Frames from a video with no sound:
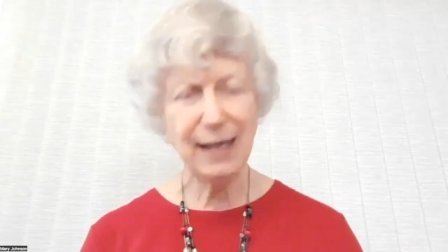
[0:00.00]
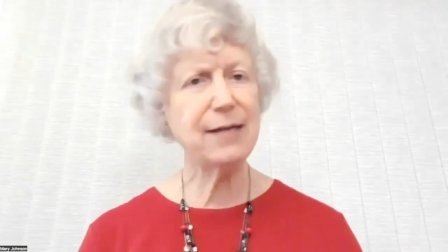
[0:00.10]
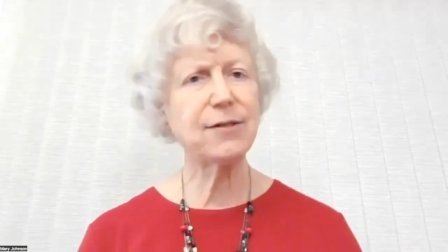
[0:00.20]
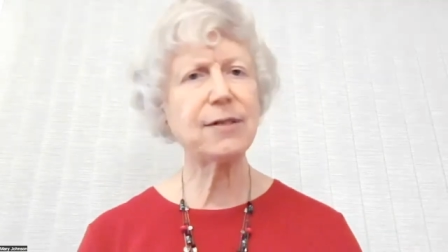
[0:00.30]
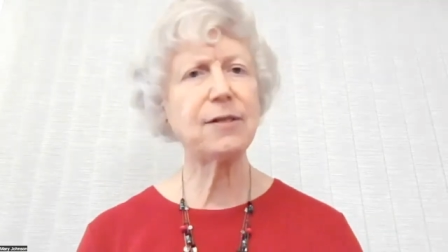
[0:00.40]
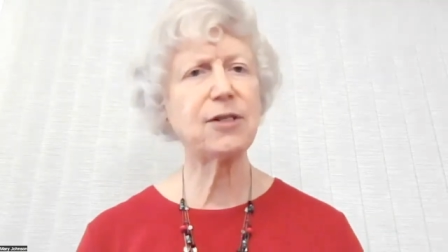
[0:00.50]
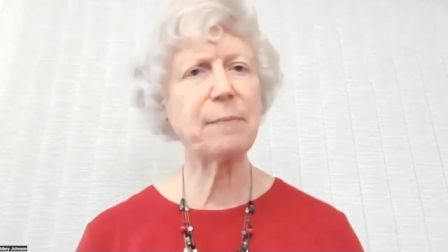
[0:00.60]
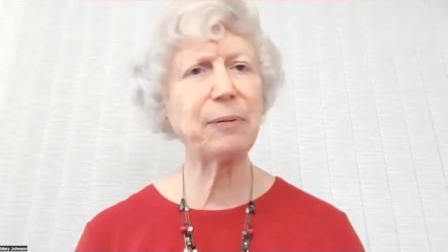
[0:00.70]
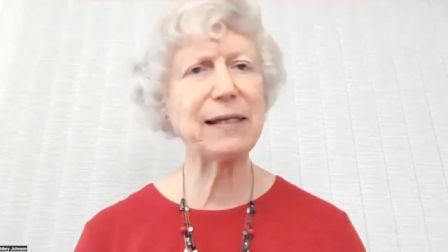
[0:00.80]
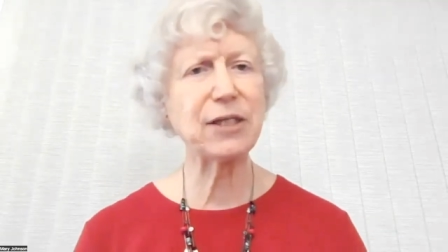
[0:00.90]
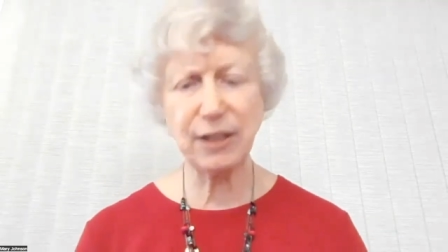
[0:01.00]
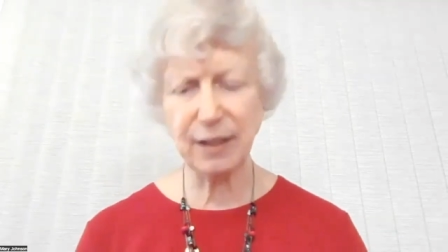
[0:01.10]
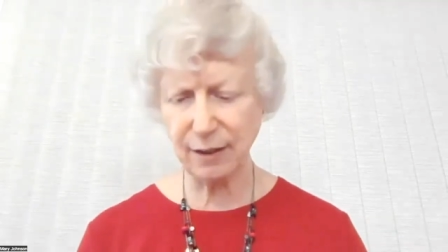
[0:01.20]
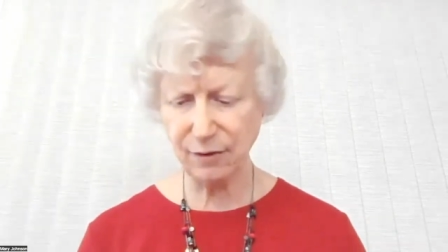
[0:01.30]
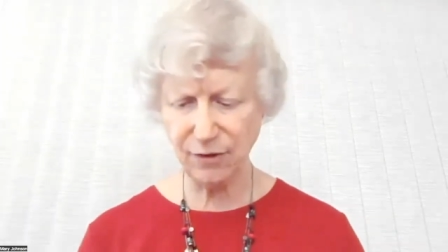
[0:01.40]
It's
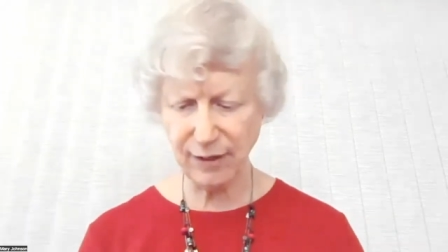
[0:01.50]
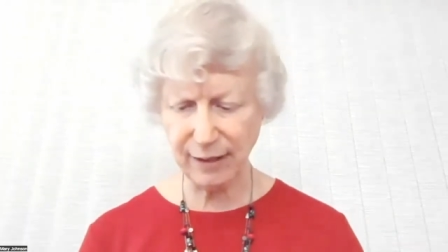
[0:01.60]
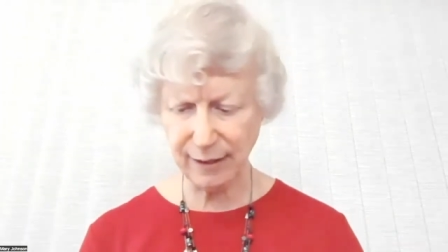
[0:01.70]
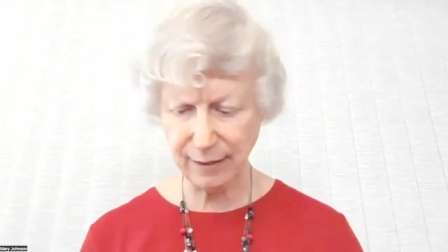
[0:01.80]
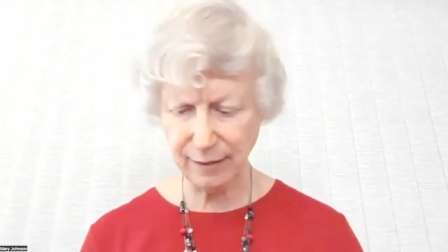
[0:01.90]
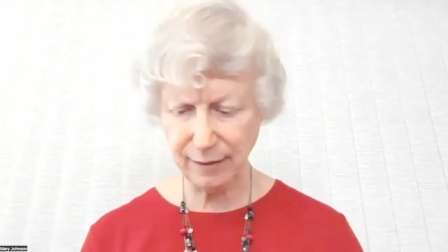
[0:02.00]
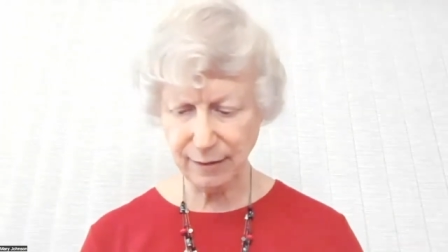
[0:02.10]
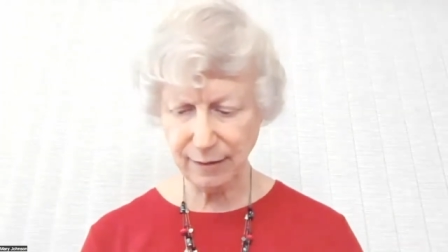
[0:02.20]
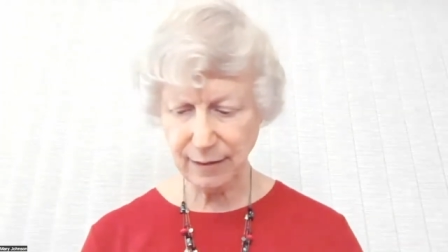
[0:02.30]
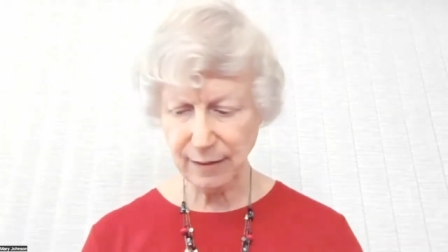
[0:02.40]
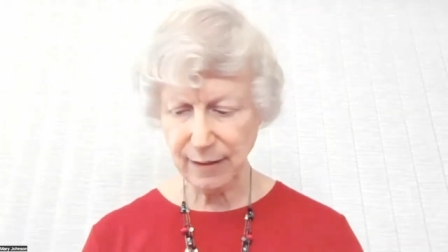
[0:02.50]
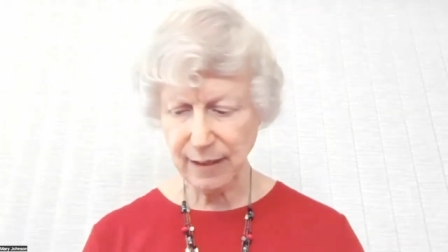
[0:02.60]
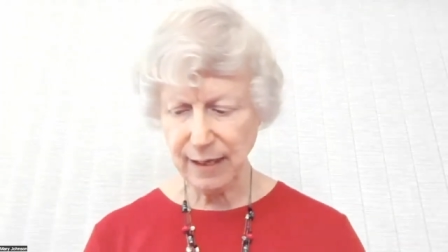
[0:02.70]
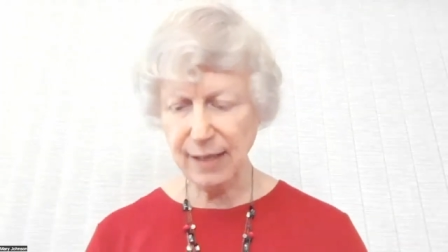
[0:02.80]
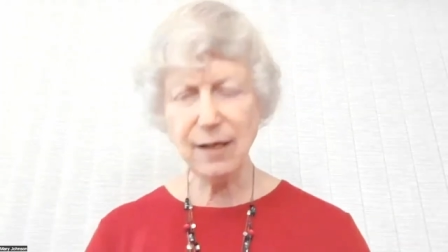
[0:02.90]
simplistic thinking.
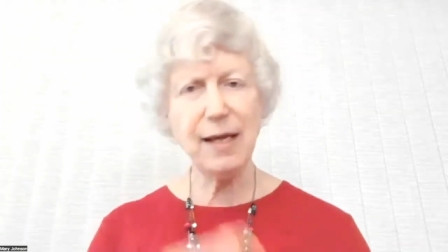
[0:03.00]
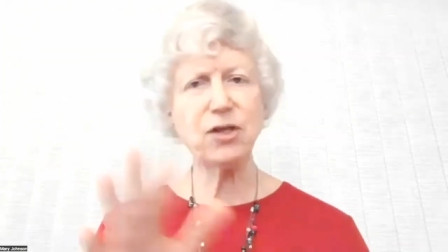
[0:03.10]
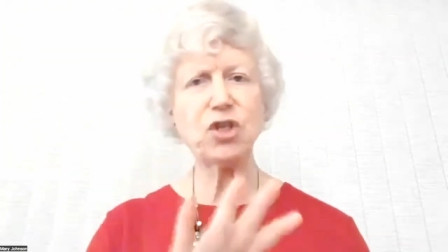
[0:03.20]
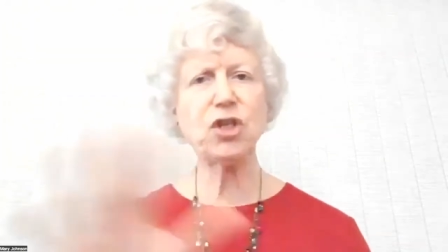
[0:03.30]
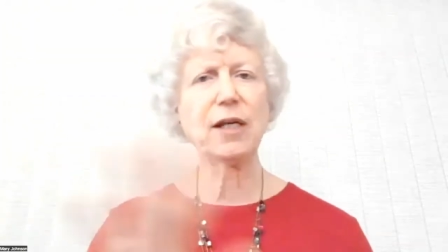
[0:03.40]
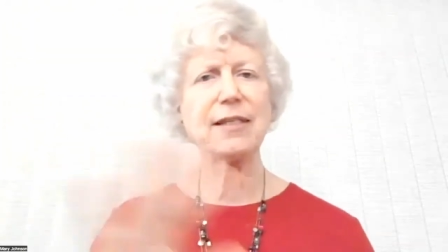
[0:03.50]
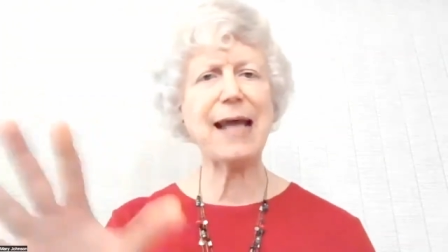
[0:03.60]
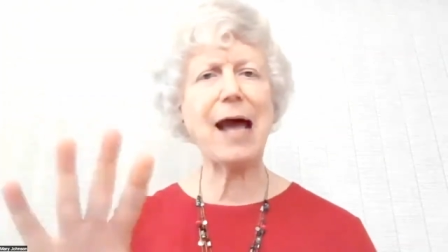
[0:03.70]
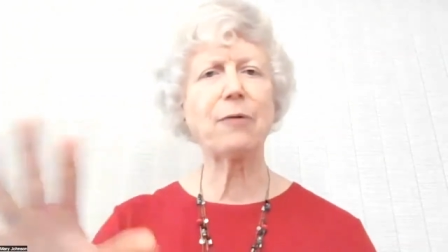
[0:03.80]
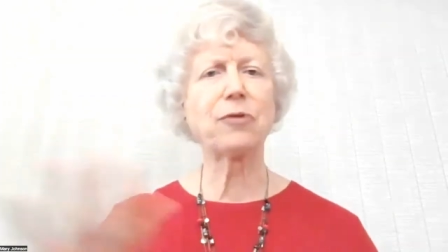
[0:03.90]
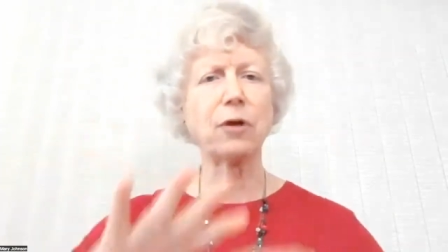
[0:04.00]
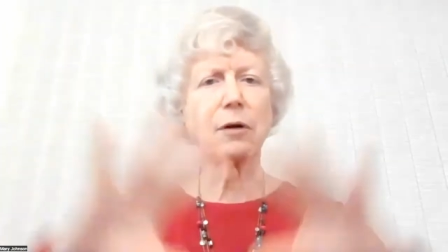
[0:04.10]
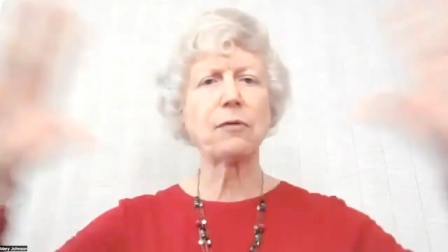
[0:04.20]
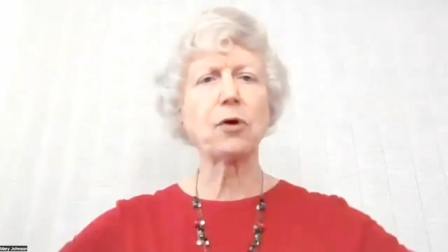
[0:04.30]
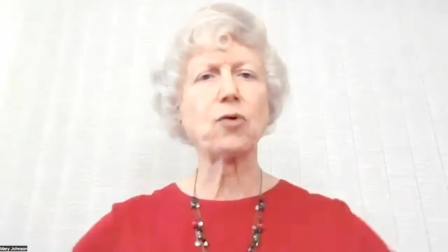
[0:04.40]
It, it shuts out
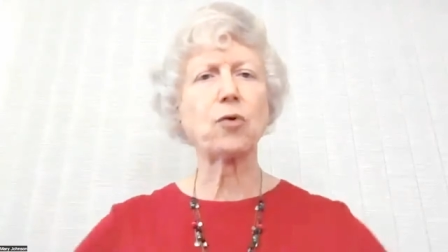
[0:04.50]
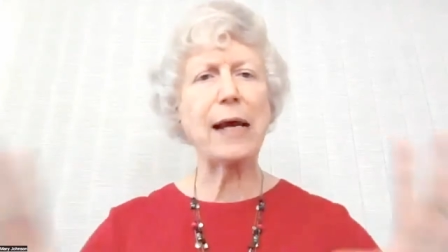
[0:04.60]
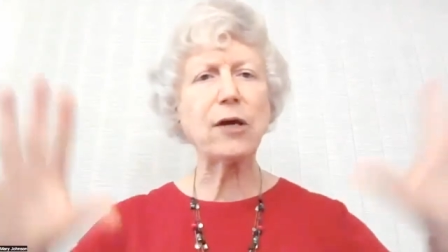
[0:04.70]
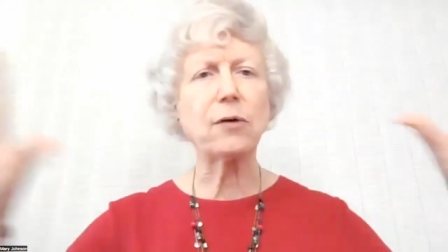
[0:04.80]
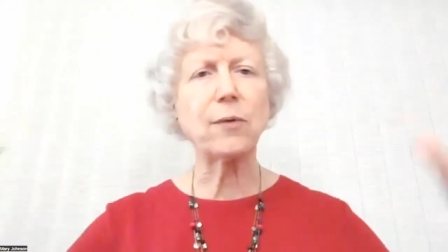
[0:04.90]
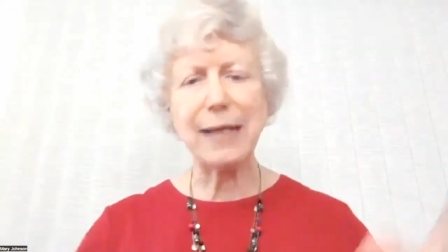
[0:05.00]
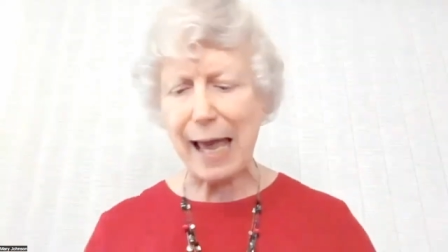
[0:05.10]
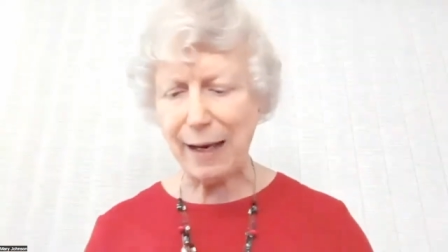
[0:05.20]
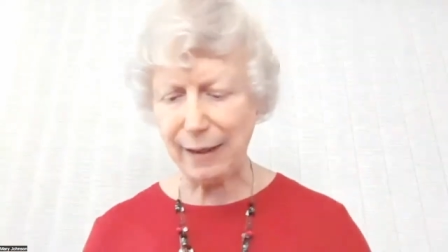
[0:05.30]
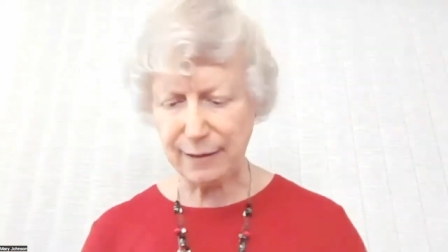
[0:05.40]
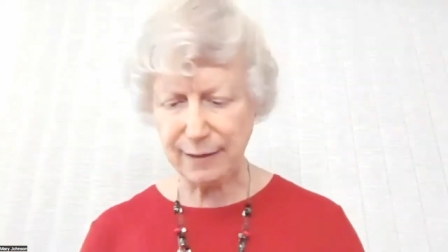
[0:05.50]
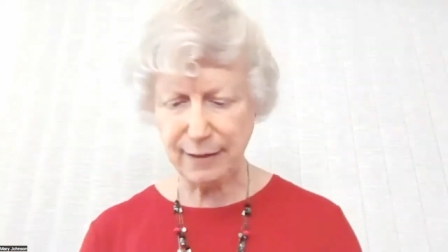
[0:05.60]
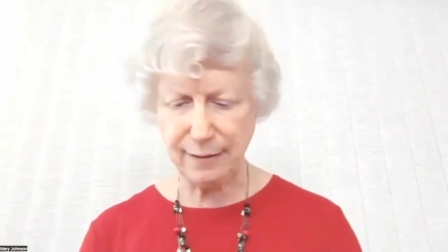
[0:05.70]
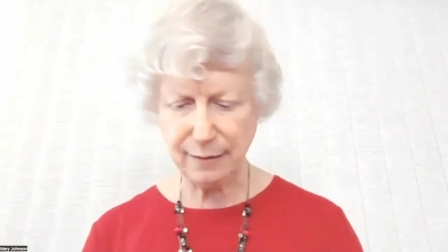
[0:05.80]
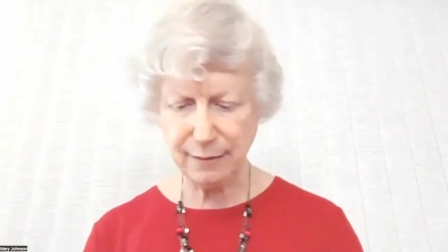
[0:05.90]
the, the greater reality.